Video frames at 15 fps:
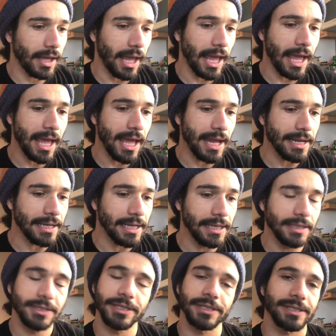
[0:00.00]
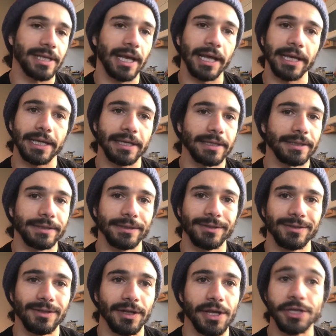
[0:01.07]
And he's just like,
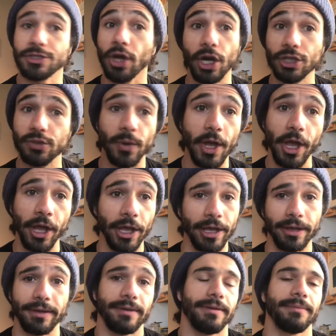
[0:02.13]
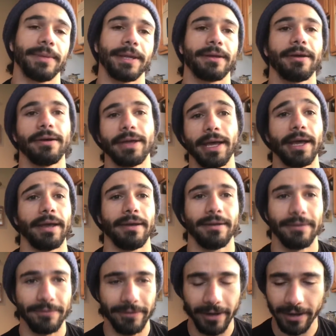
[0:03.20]
it's on its way. I'm like, okay,
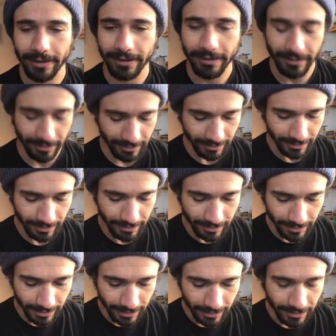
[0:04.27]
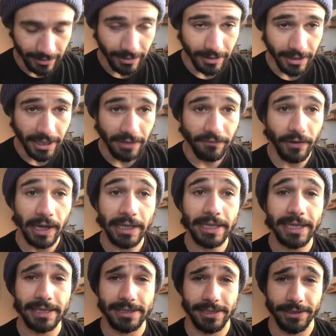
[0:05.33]
fuck.
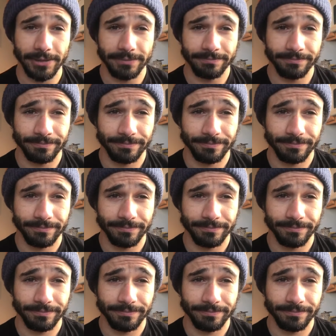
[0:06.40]
Finally gets here.